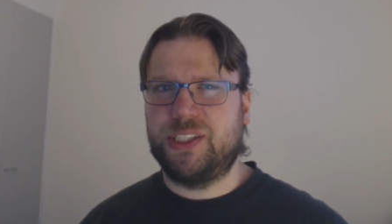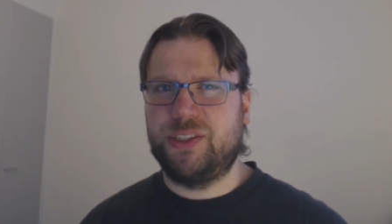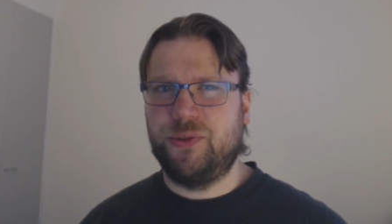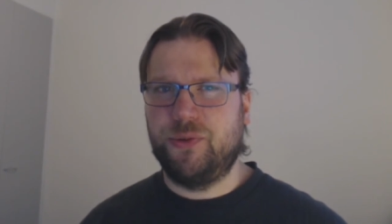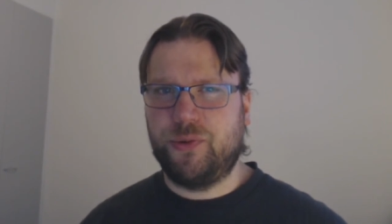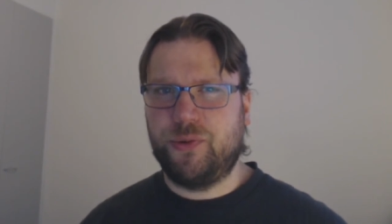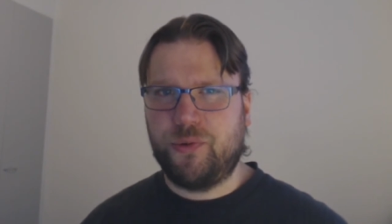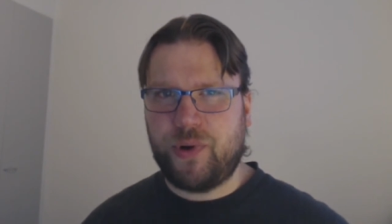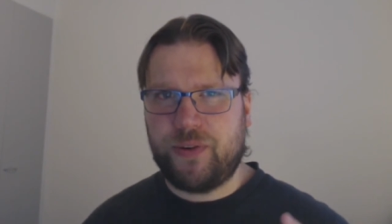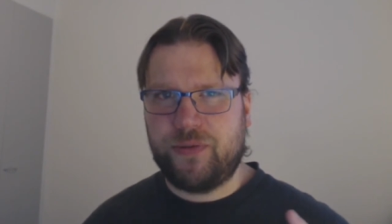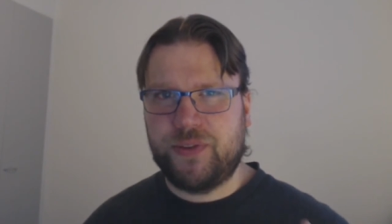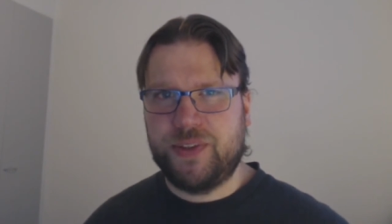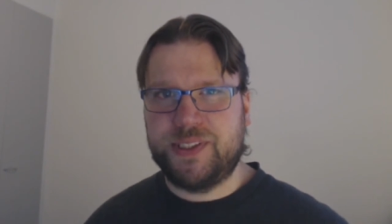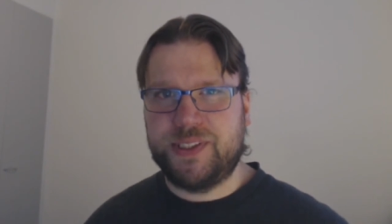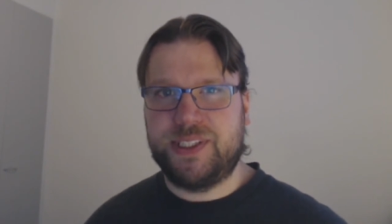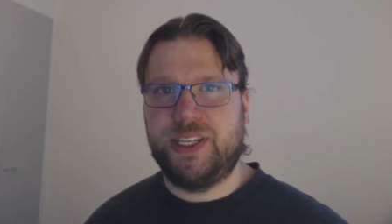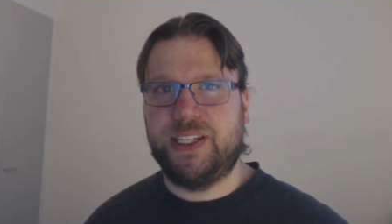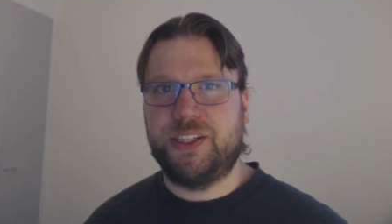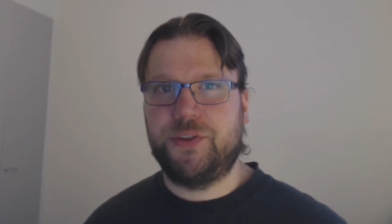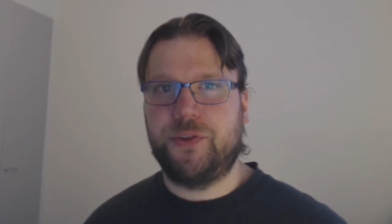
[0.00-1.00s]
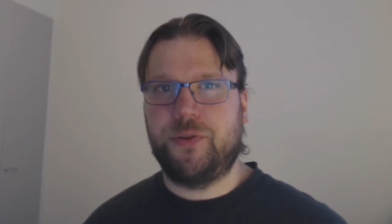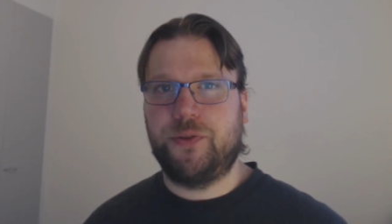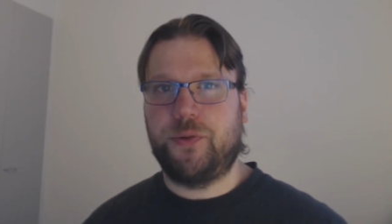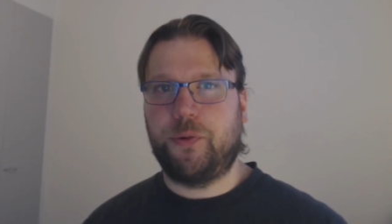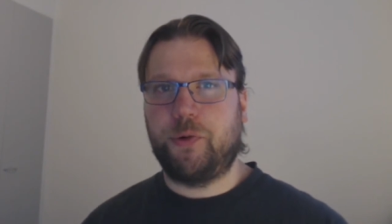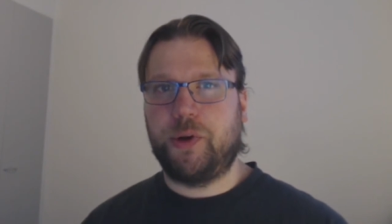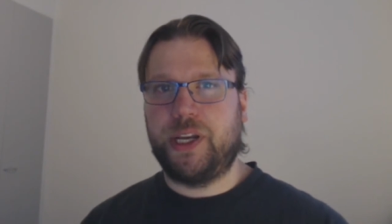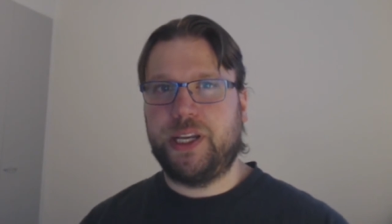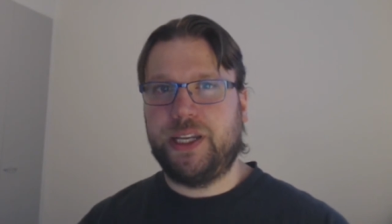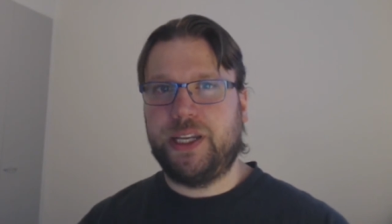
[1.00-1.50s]
you craft this
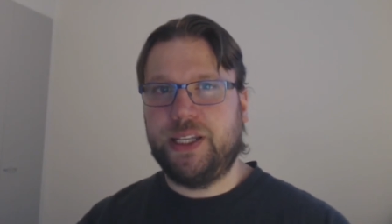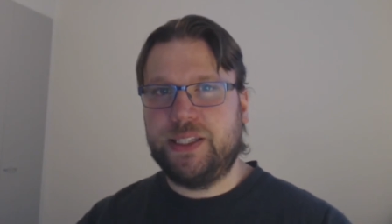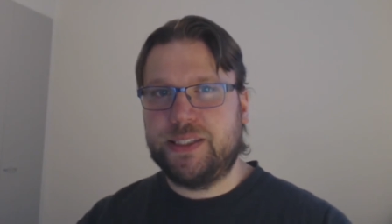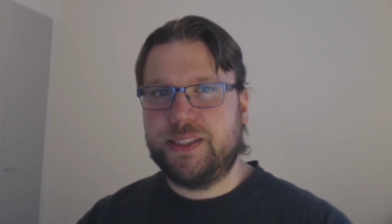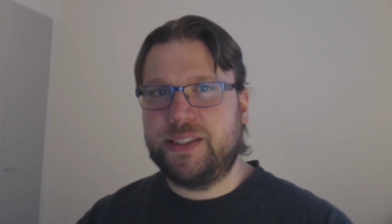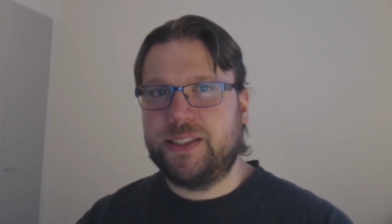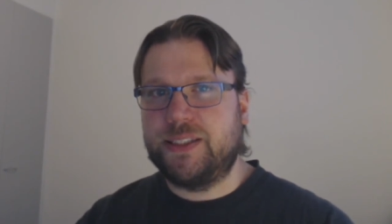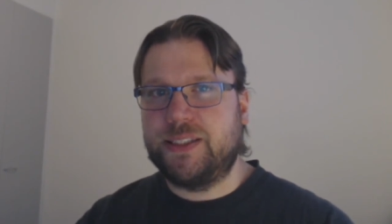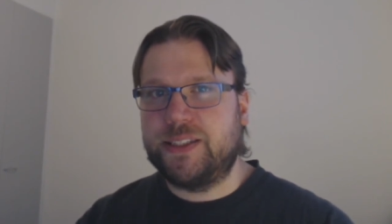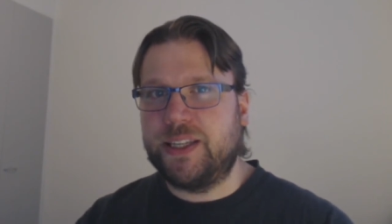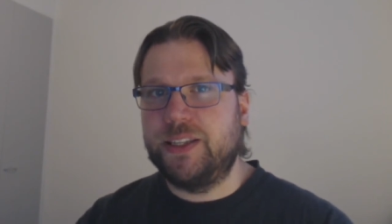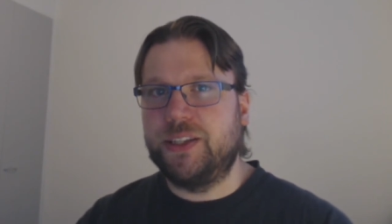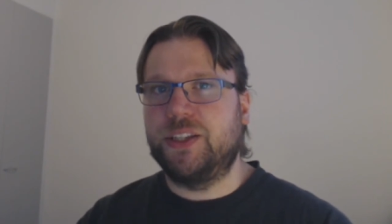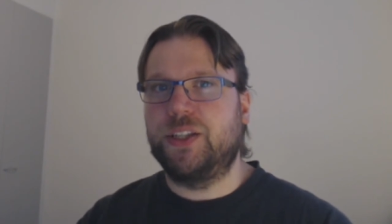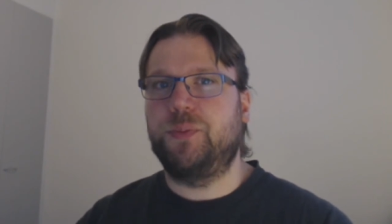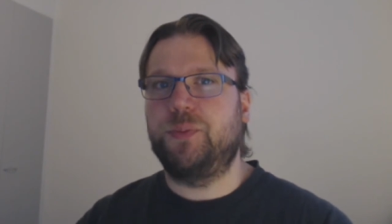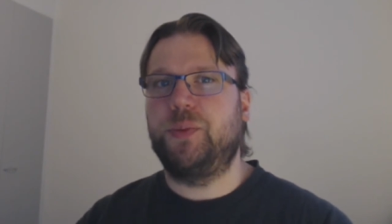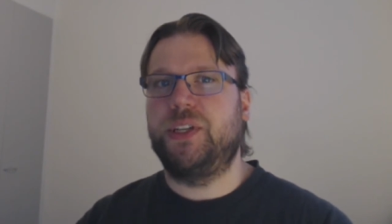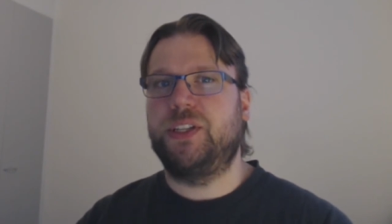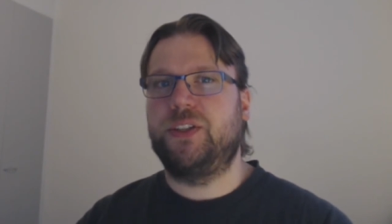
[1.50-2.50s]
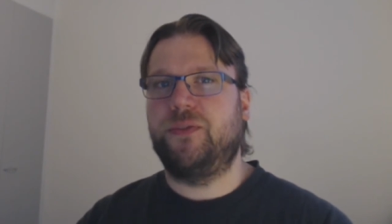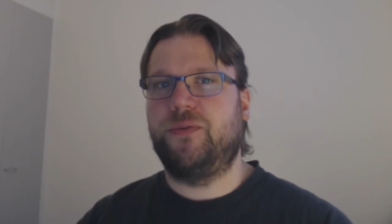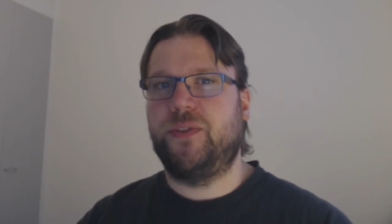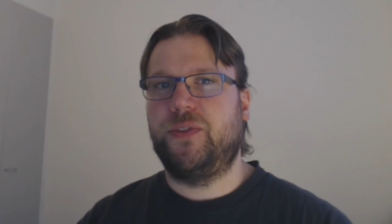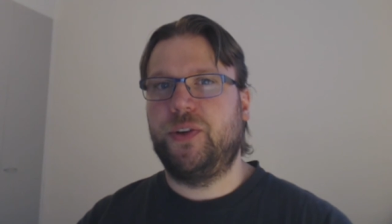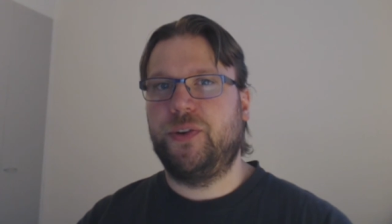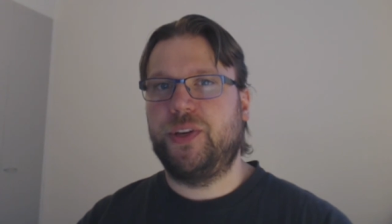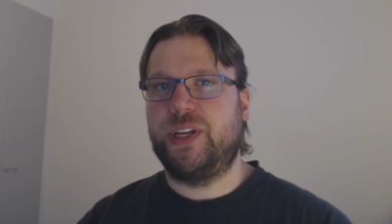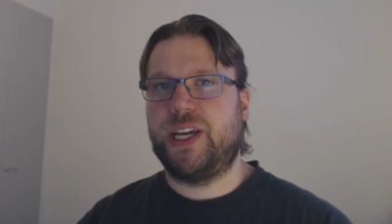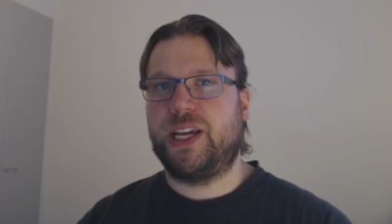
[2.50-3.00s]
legendary and it's the centerpiece of
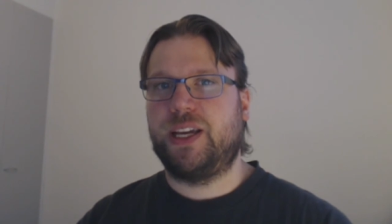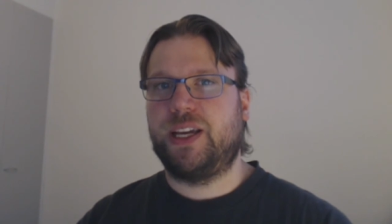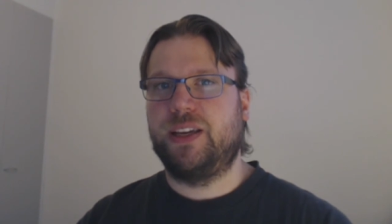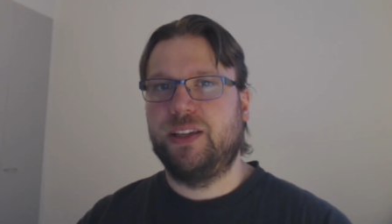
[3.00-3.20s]
your deck.